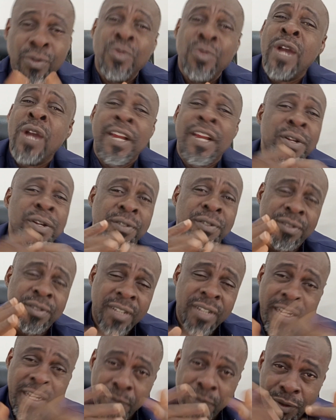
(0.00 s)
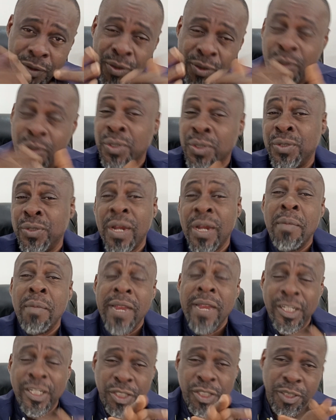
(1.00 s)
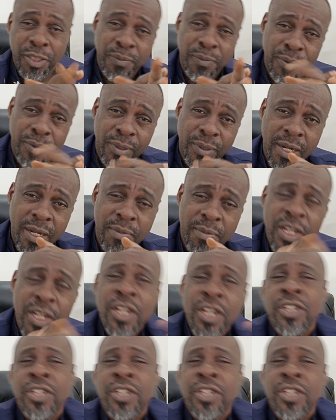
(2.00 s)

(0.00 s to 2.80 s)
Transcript: who are not able to go through our mentorship program.